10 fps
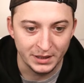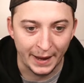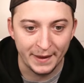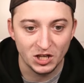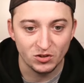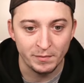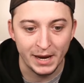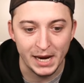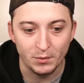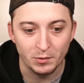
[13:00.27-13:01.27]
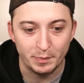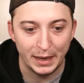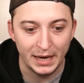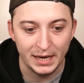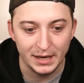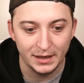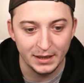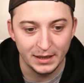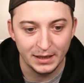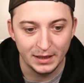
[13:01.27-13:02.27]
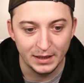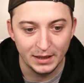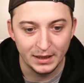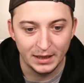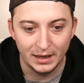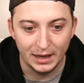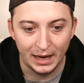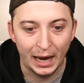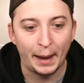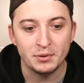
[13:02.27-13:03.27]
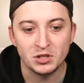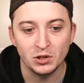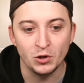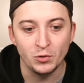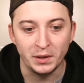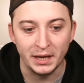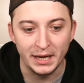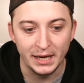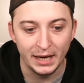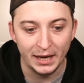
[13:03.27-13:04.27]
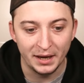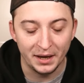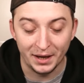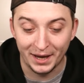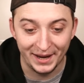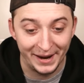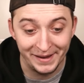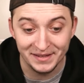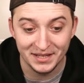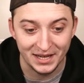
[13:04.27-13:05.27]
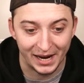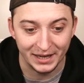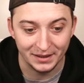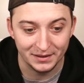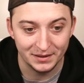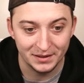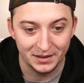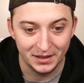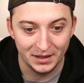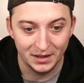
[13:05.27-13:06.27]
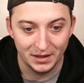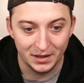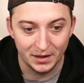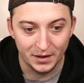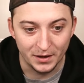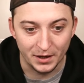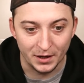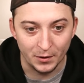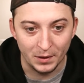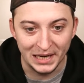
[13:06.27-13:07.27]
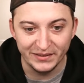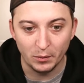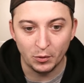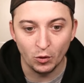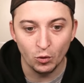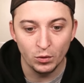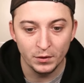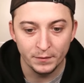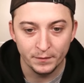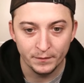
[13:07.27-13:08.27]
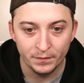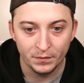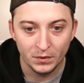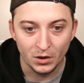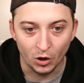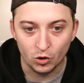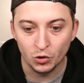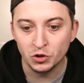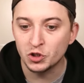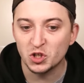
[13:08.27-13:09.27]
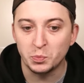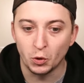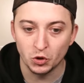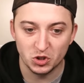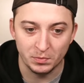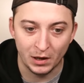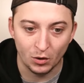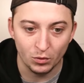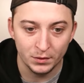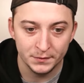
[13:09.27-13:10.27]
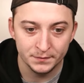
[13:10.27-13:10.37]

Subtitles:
Now, this for me would be absolutely insane. You know, Liverpool, according to Sports Mole,